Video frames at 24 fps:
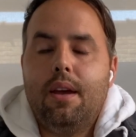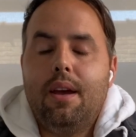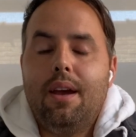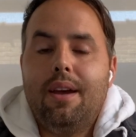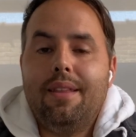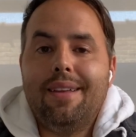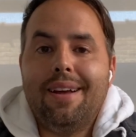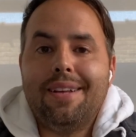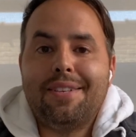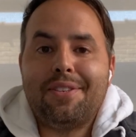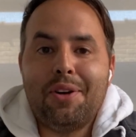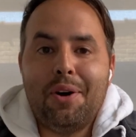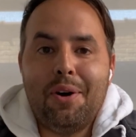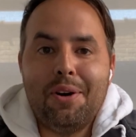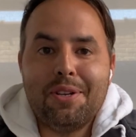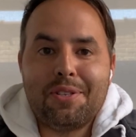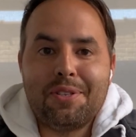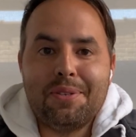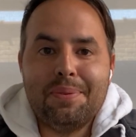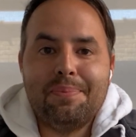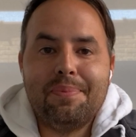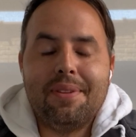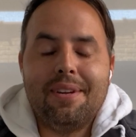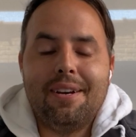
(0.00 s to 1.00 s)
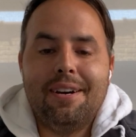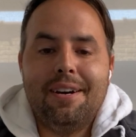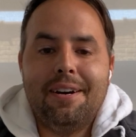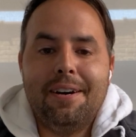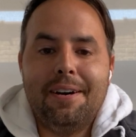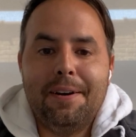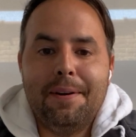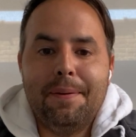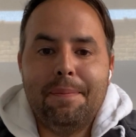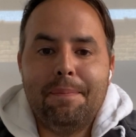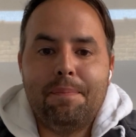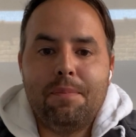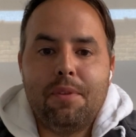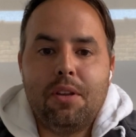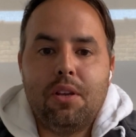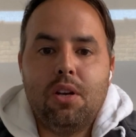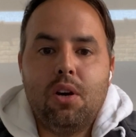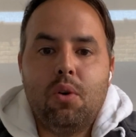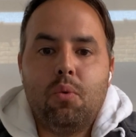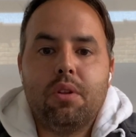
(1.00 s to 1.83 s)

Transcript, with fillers: and that's awesome. Um, you know,